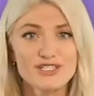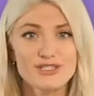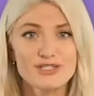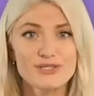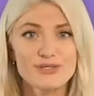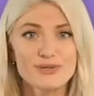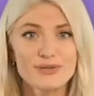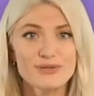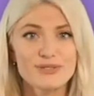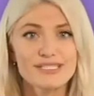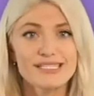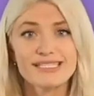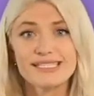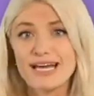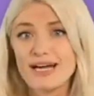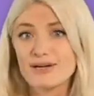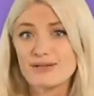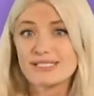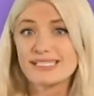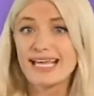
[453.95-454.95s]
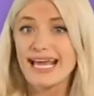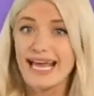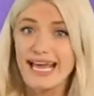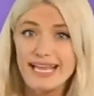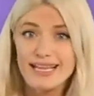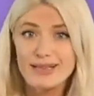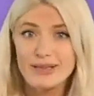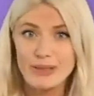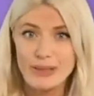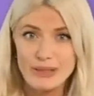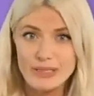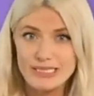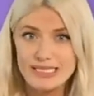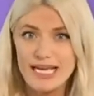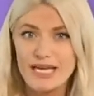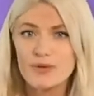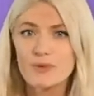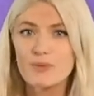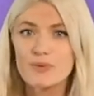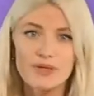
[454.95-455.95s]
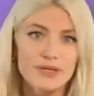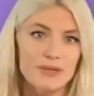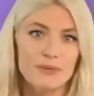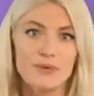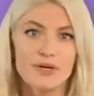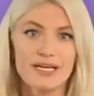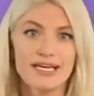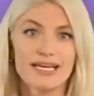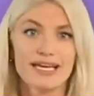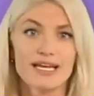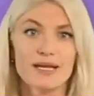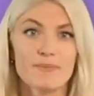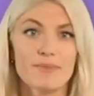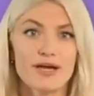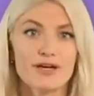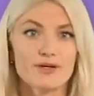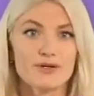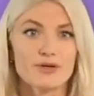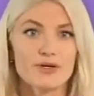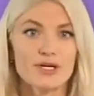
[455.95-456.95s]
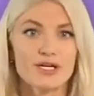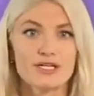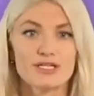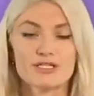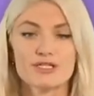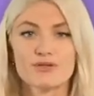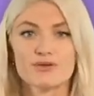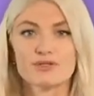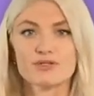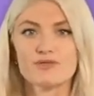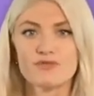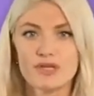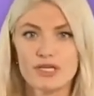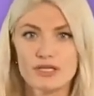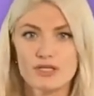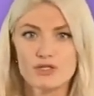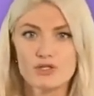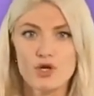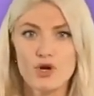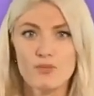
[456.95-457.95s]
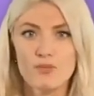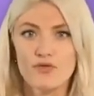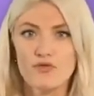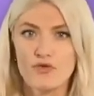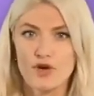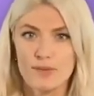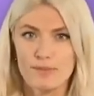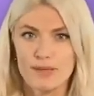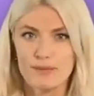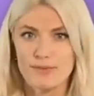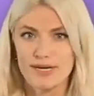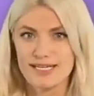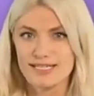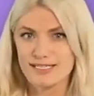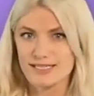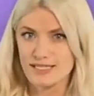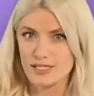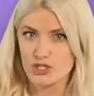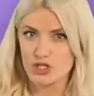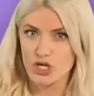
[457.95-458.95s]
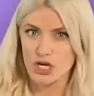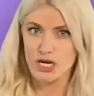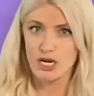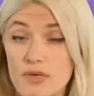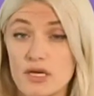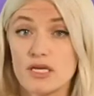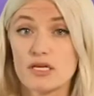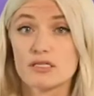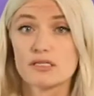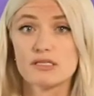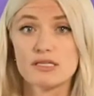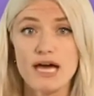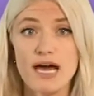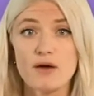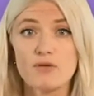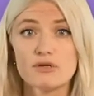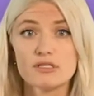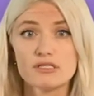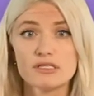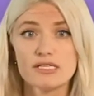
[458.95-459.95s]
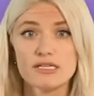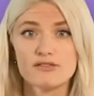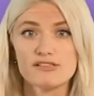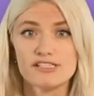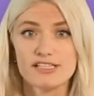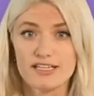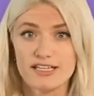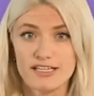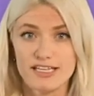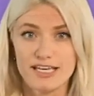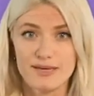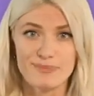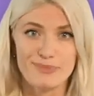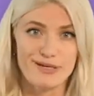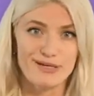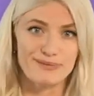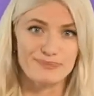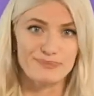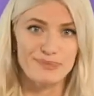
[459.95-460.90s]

just sold sounds and looks, I really wanna get a better look at his Los Feliz home before I make my decision, because that one sounds like a keeper.